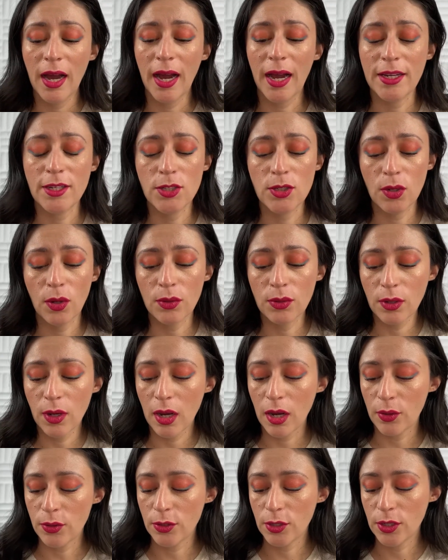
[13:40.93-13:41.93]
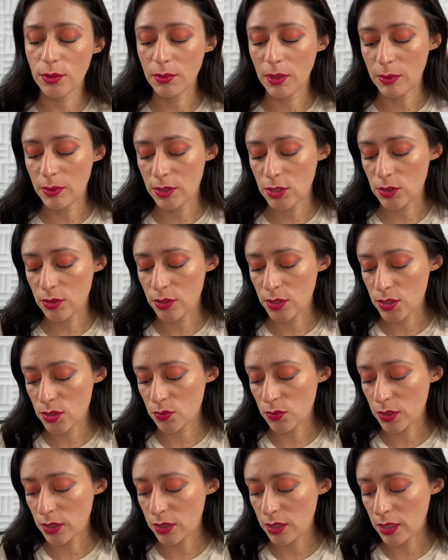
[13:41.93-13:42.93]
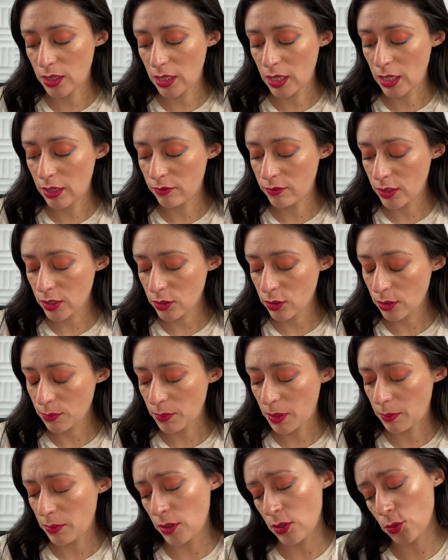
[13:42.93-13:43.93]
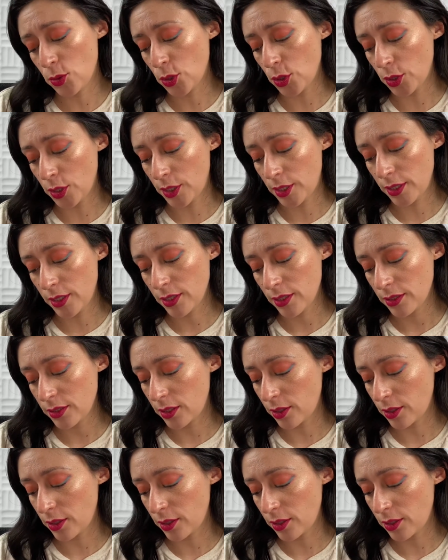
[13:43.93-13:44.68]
I don't know how you can maybe do this with an evening look. Maybe you could.